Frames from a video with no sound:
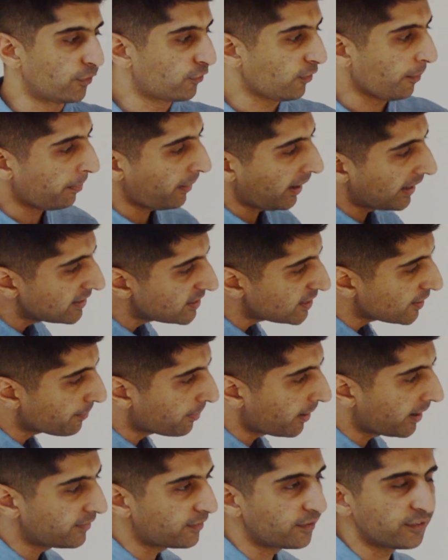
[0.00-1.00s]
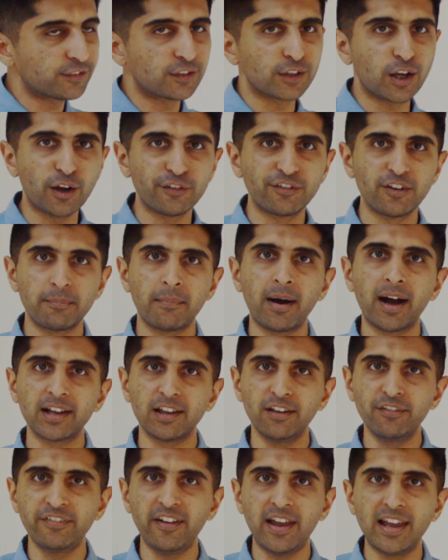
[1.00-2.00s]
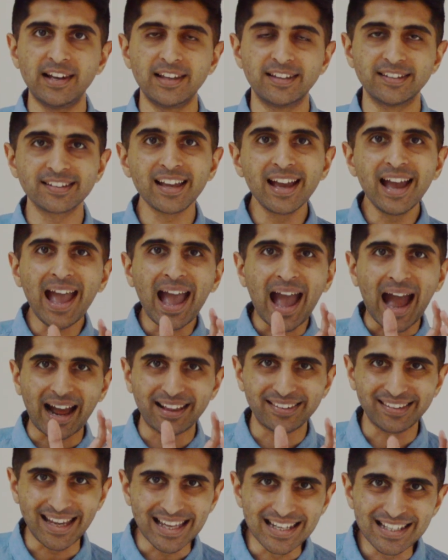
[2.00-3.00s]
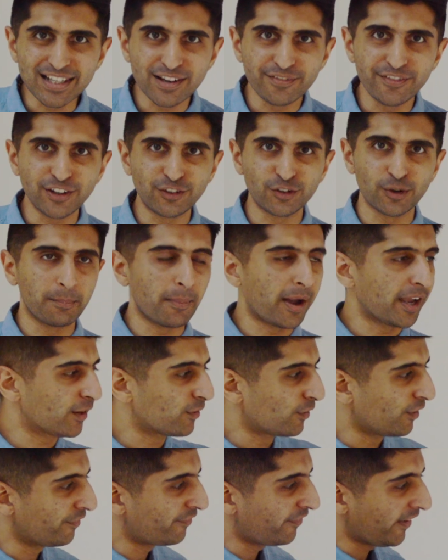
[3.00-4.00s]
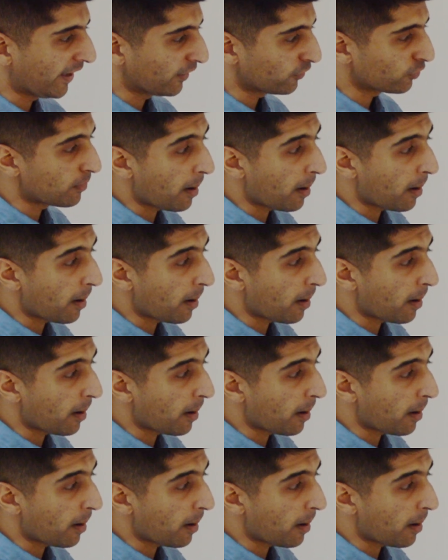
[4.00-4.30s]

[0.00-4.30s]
So, plenty of places to go for market failures as individual micro effects.